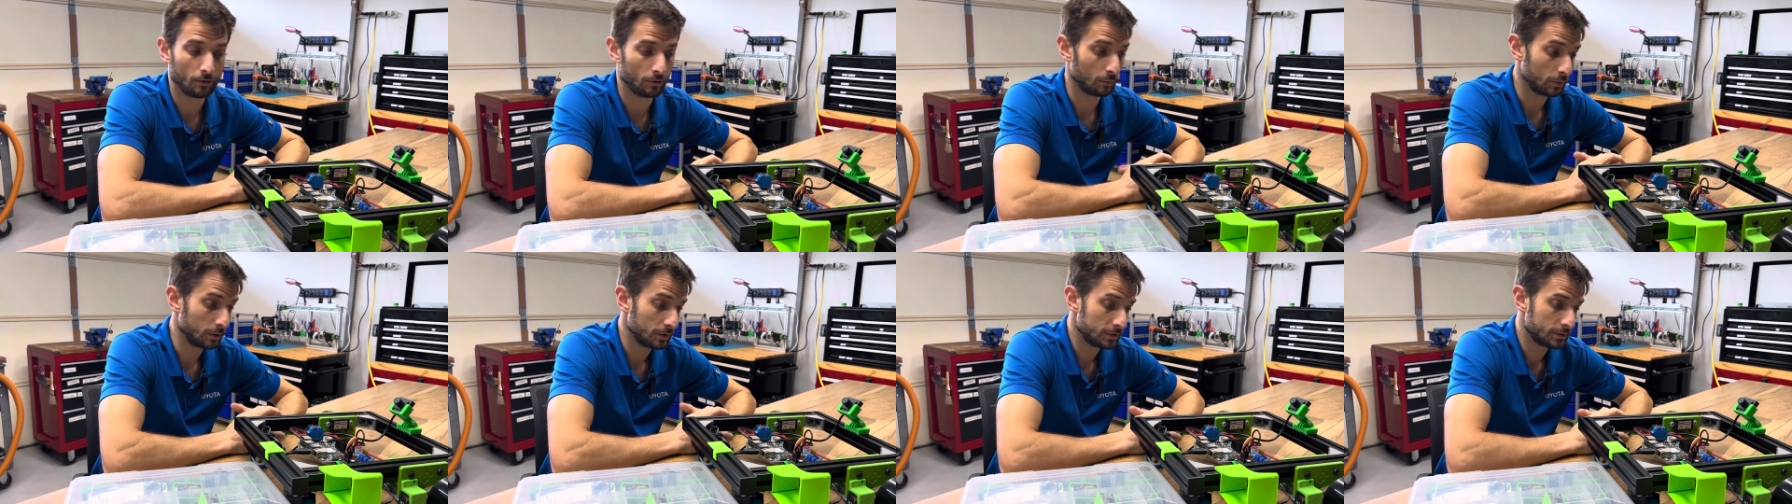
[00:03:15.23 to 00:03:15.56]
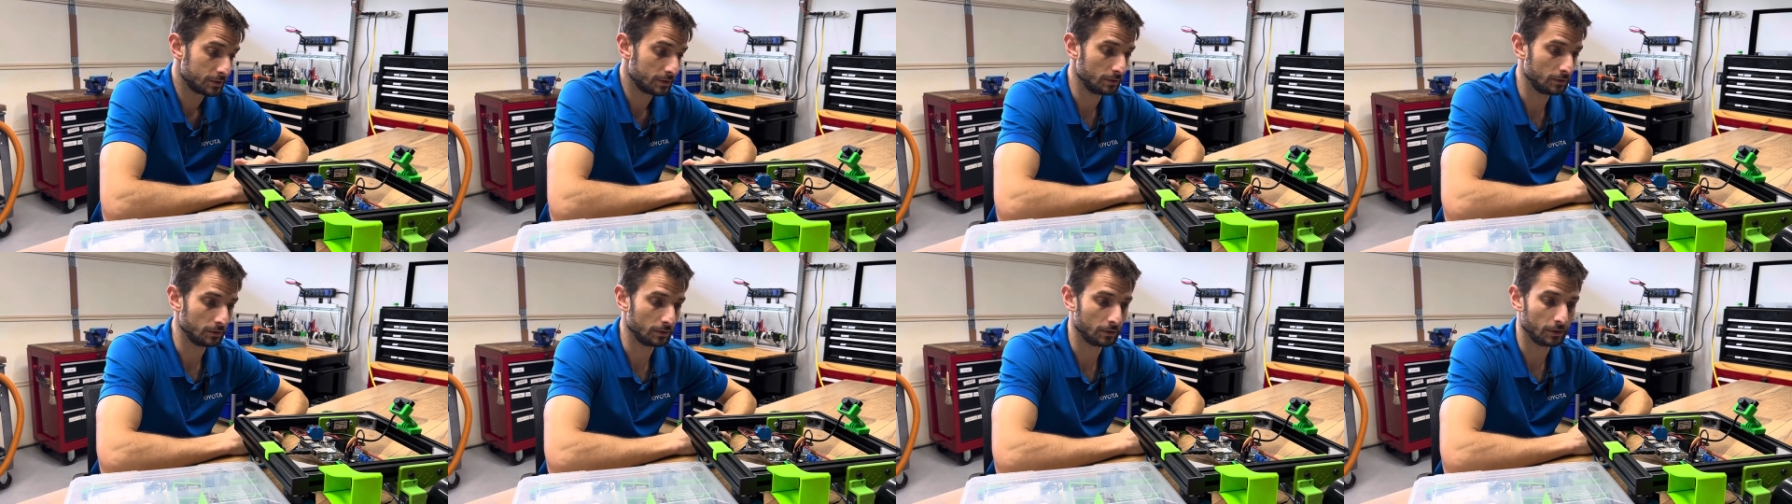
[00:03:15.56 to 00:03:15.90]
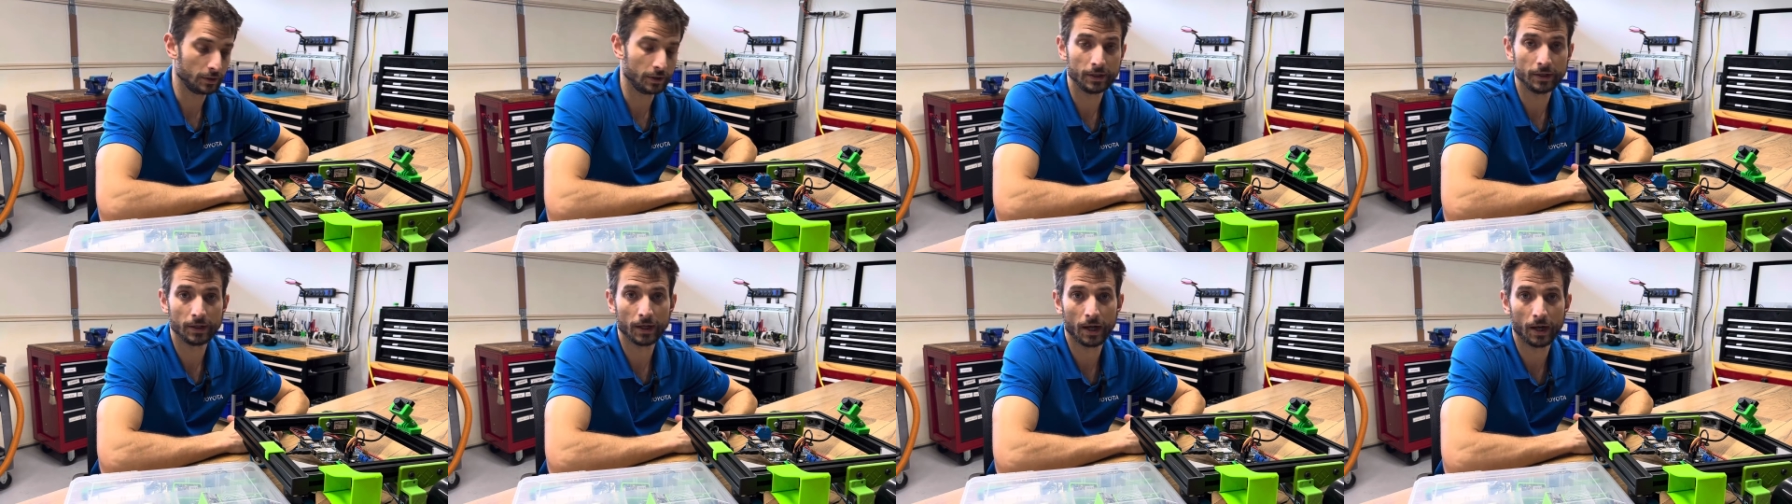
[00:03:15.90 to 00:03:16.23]
or we're still
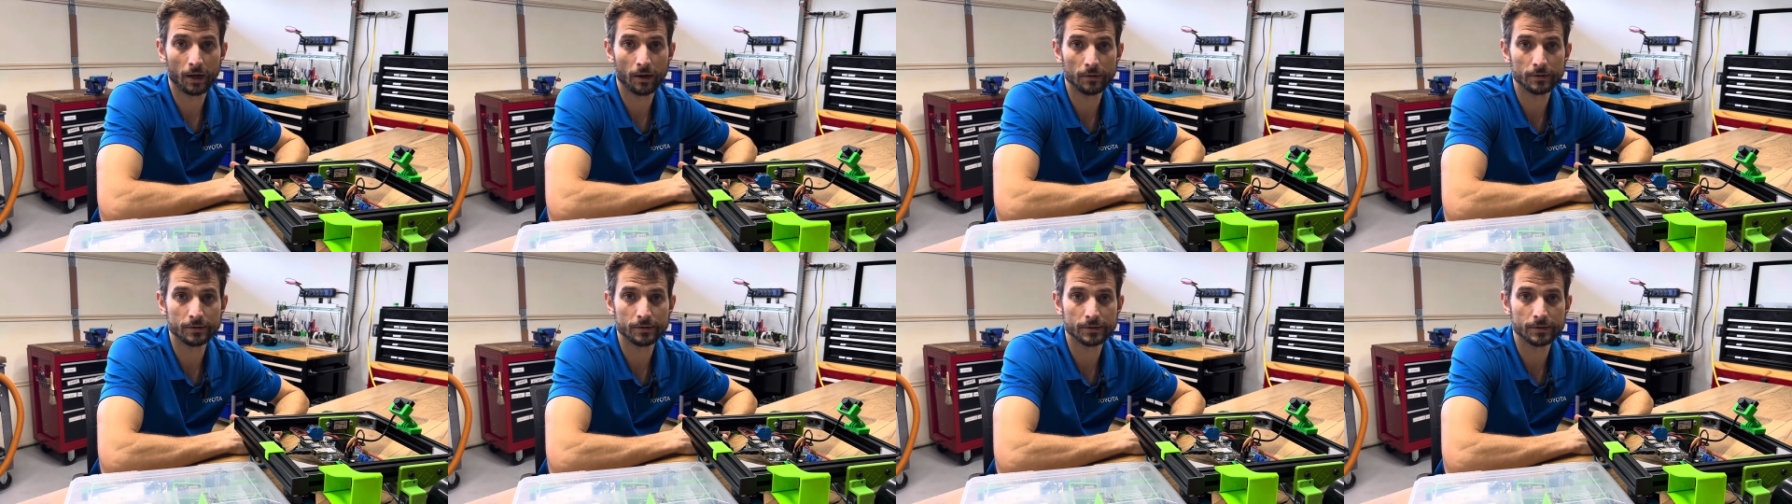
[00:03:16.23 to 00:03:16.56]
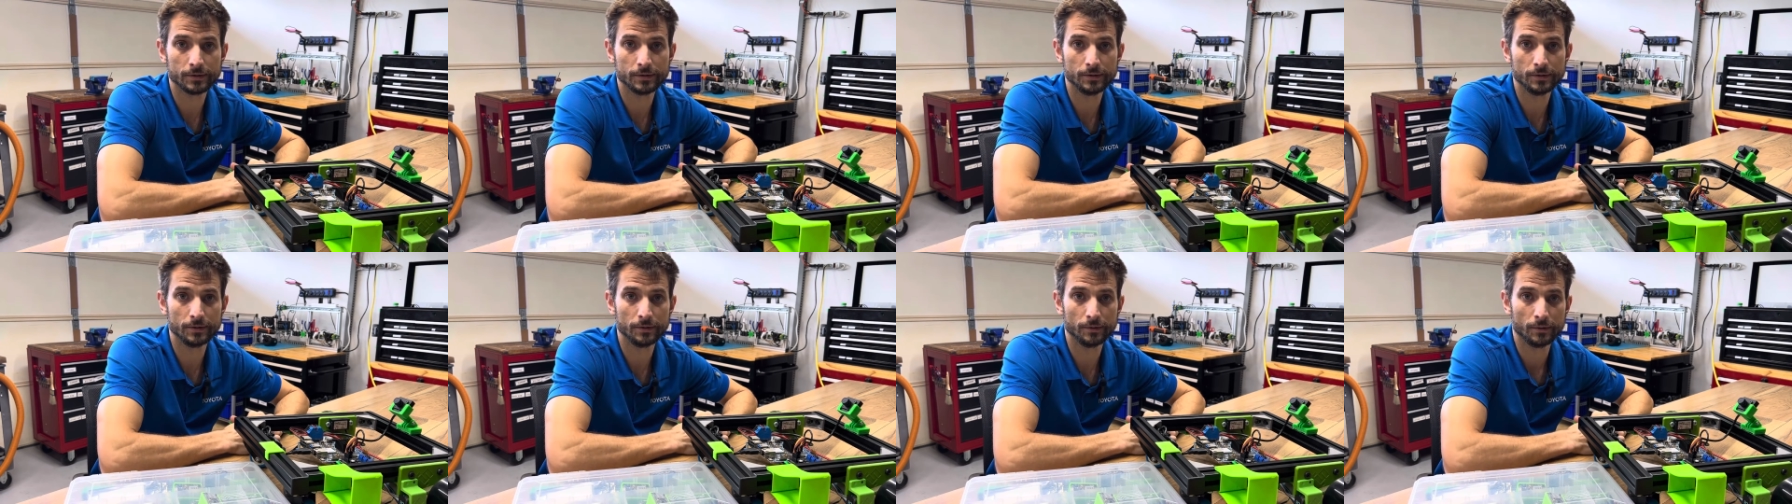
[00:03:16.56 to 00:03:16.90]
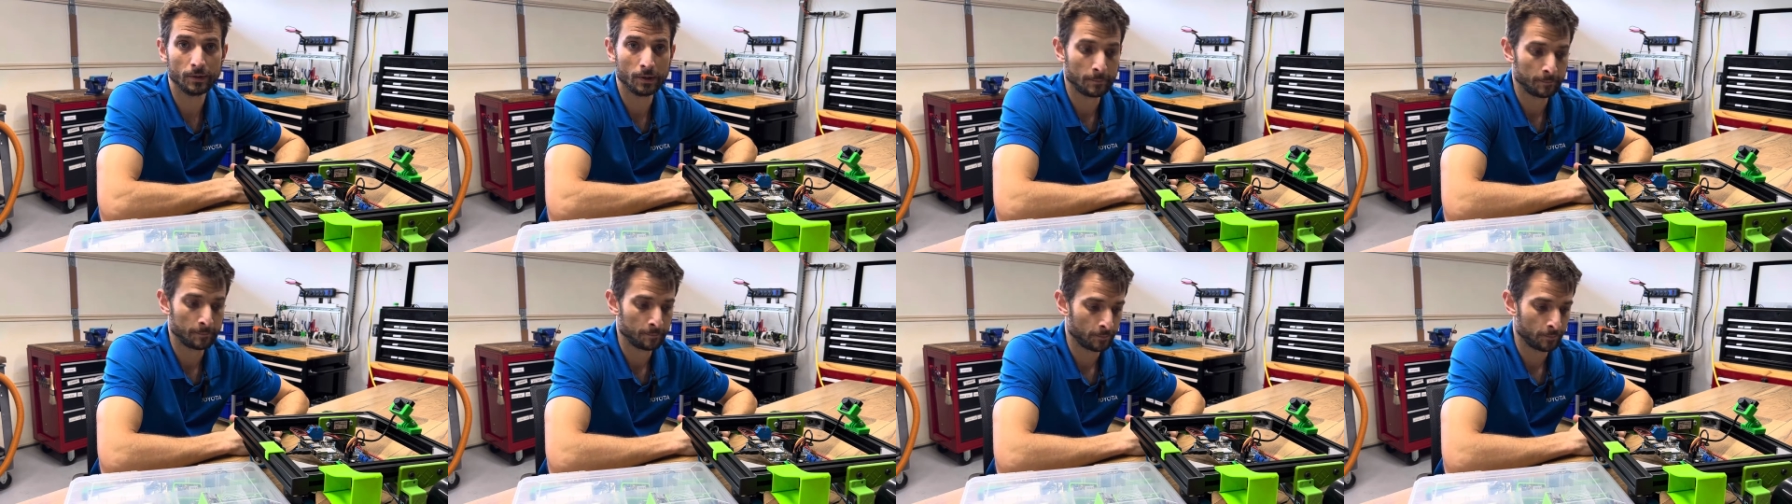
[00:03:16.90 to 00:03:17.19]
learning how to do